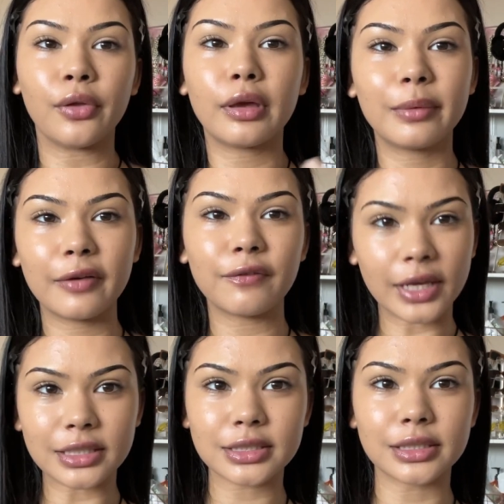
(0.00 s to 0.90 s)
that my
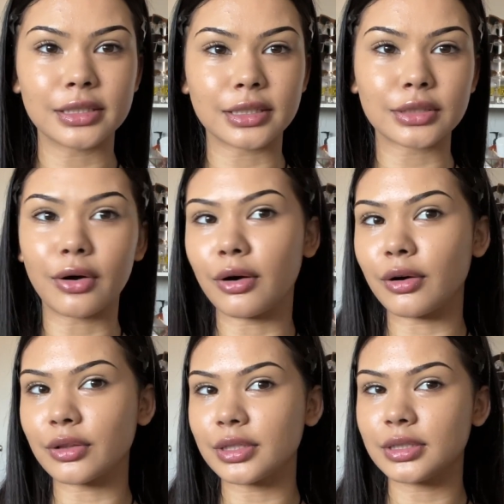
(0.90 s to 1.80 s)
face is
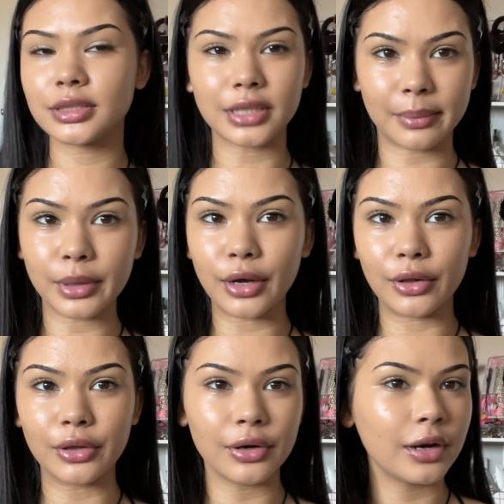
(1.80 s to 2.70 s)
all the same
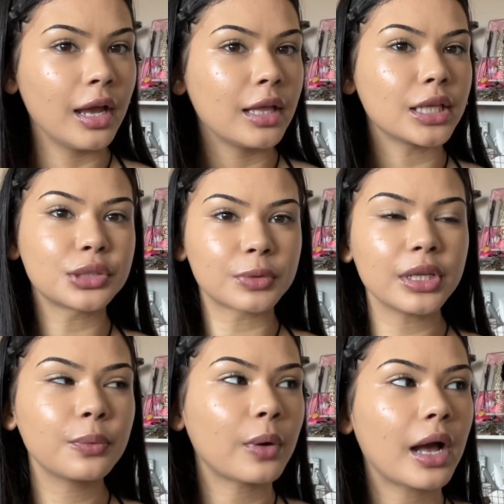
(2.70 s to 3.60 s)
color, that's really
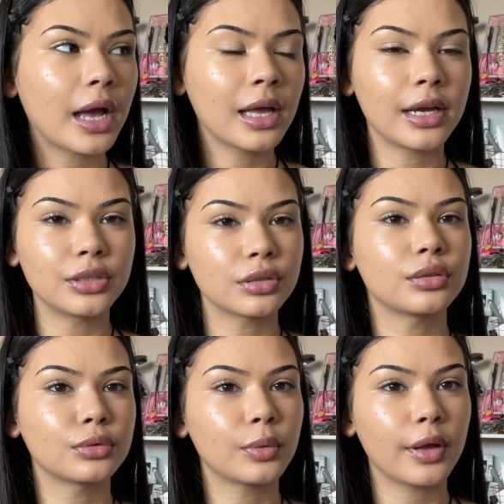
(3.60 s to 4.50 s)
why I
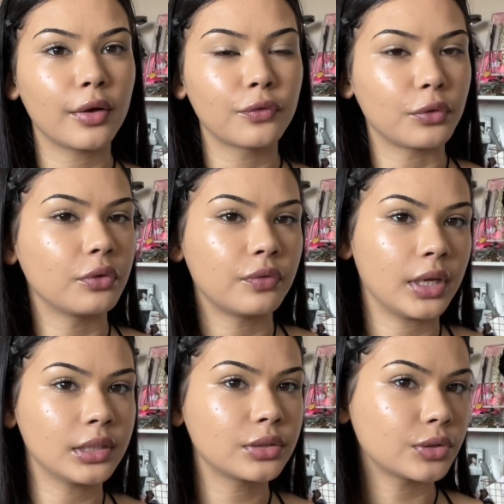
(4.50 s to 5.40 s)
do a full
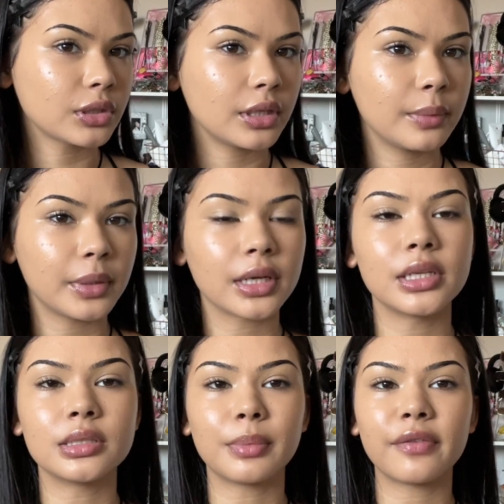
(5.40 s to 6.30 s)
face usually,
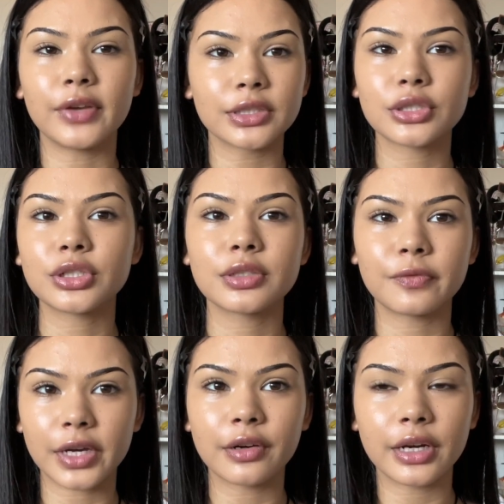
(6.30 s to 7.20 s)
because my face is just
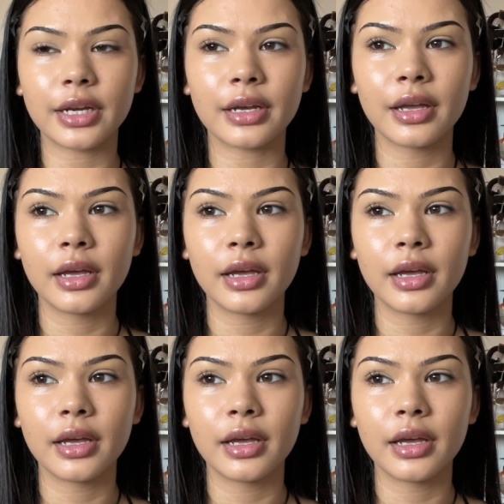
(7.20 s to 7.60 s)
very